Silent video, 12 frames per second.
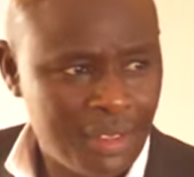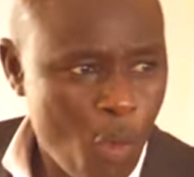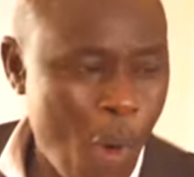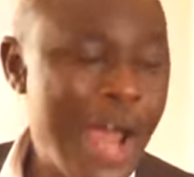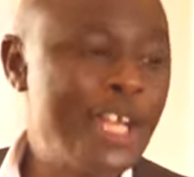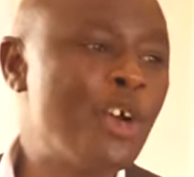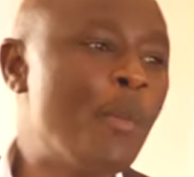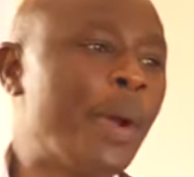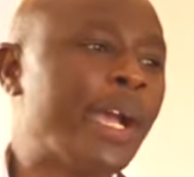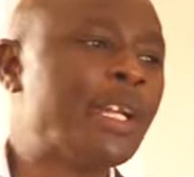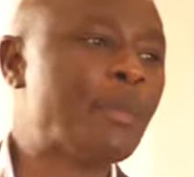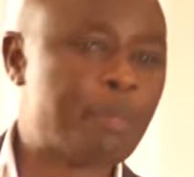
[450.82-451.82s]
When you
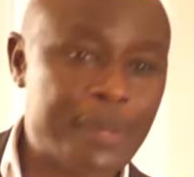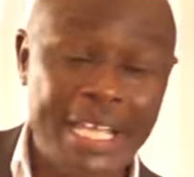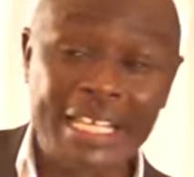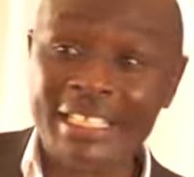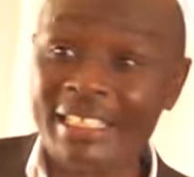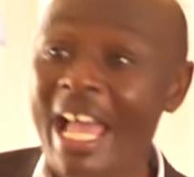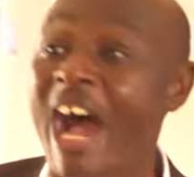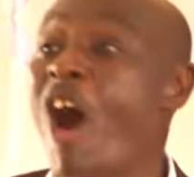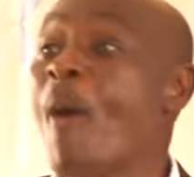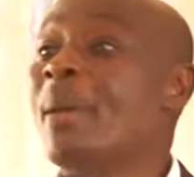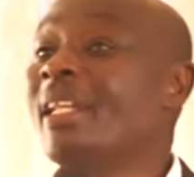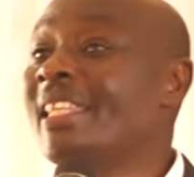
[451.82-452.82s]
begin praying, they are
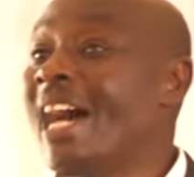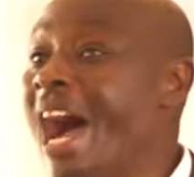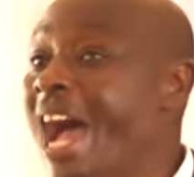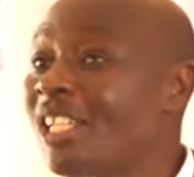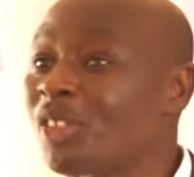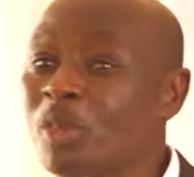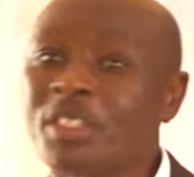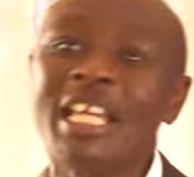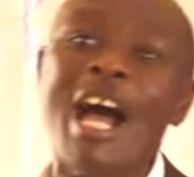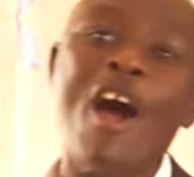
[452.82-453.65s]
opening their eyes to see